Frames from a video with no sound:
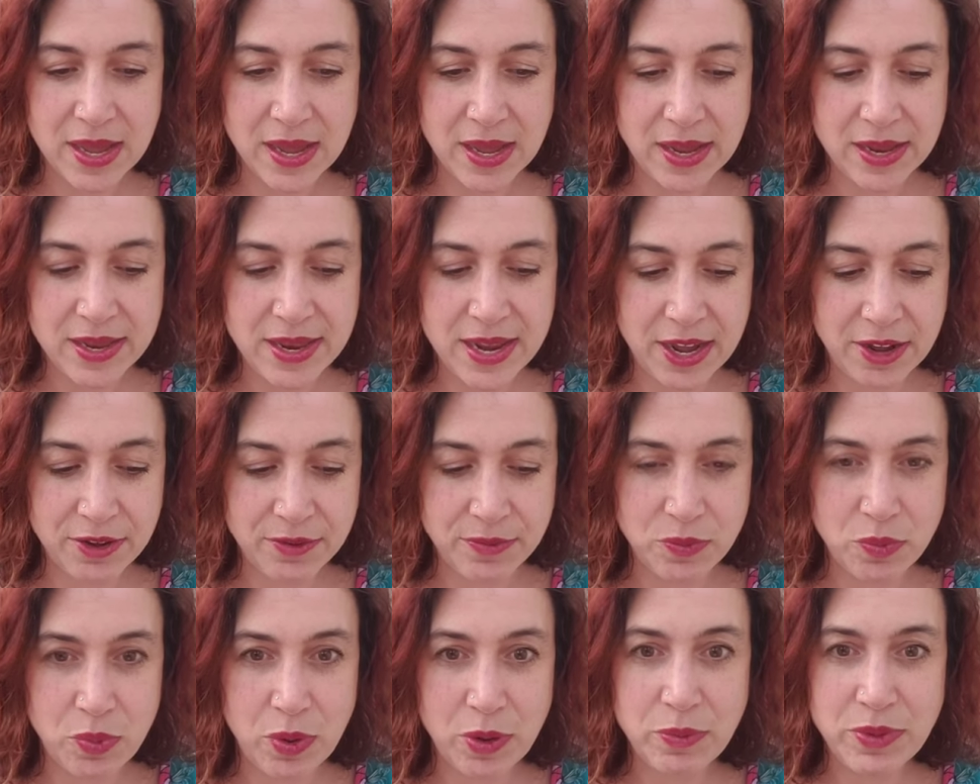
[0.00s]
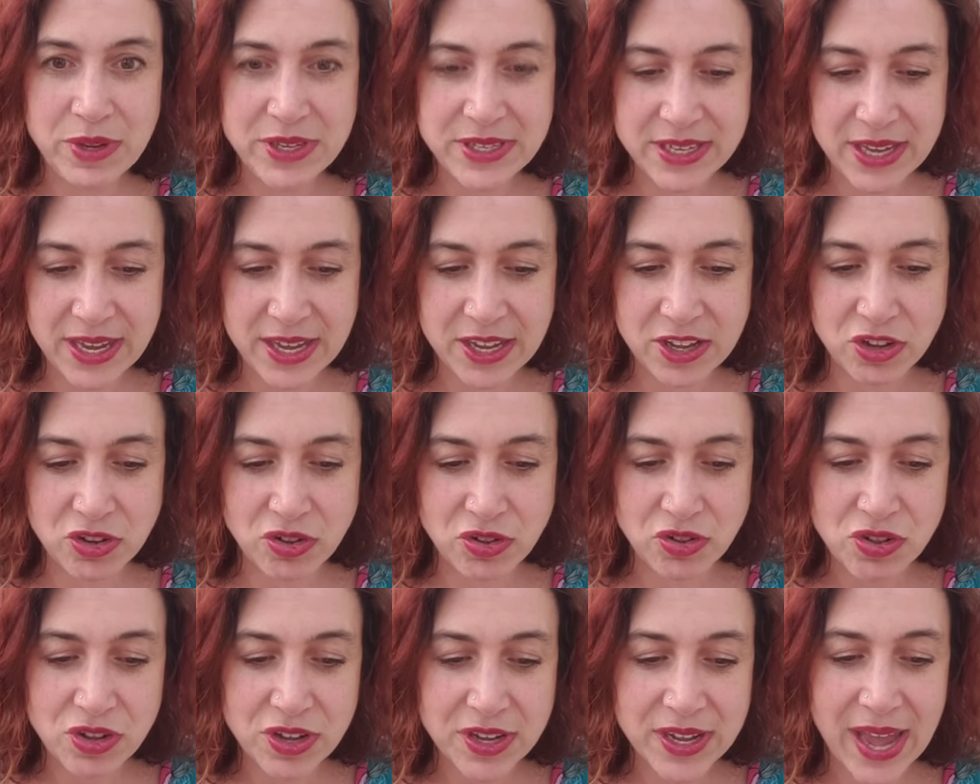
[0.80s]
Now, when we take a
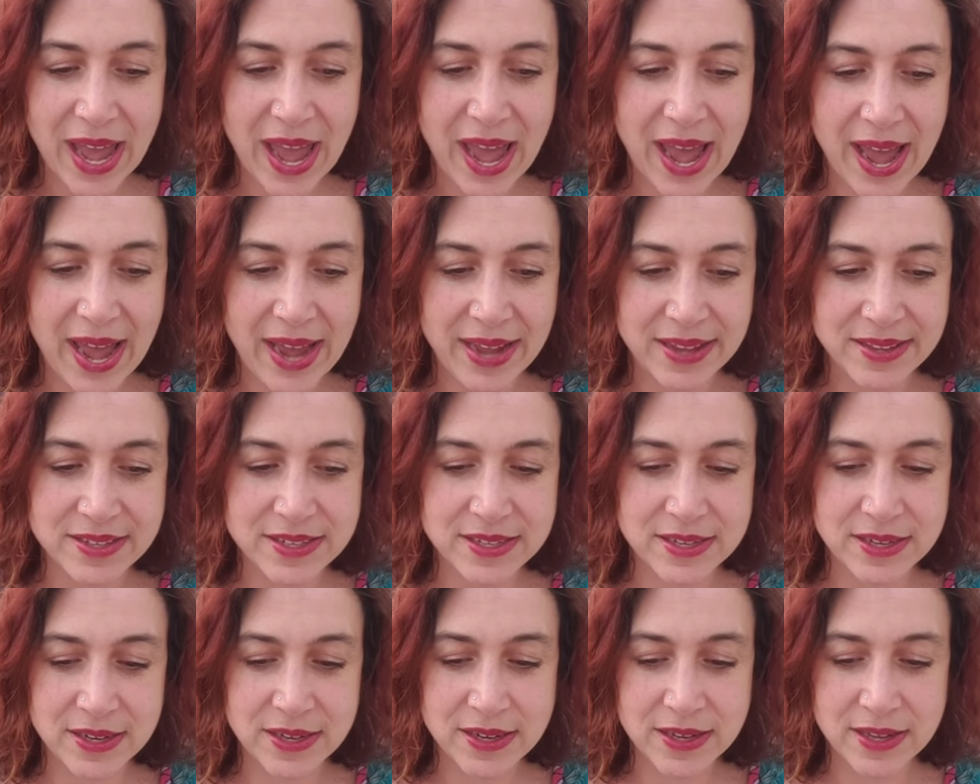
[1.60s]
look at